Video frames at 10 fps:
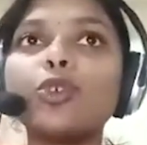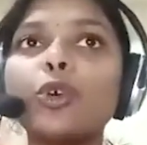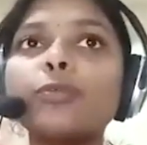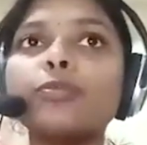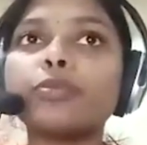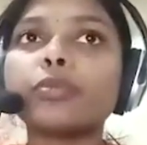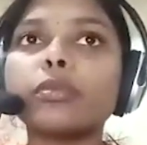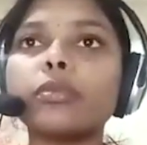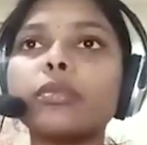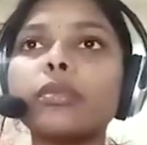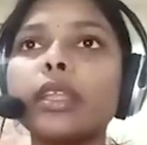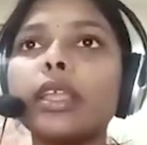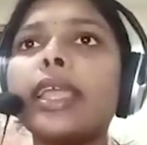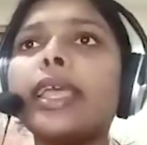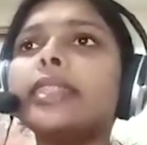So,
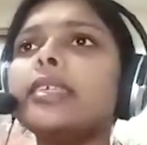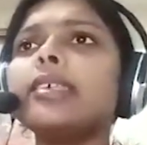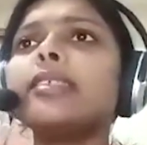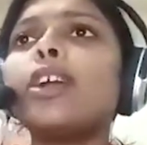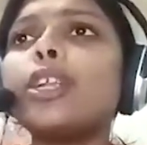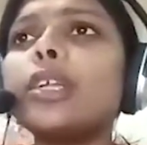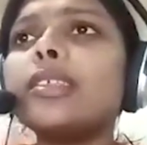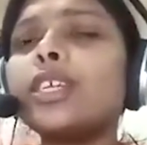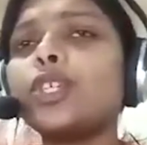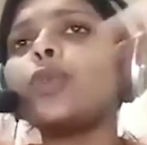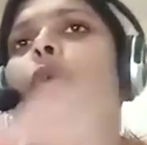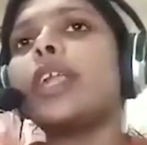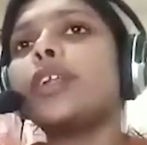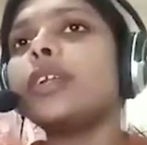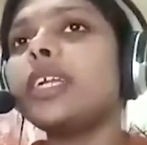this is under section
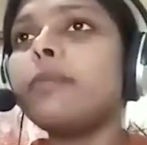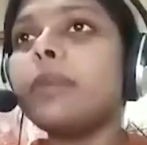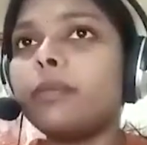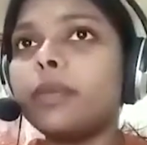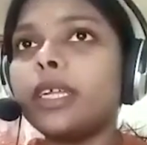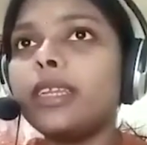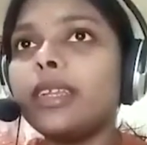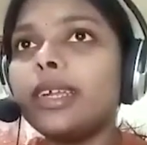115.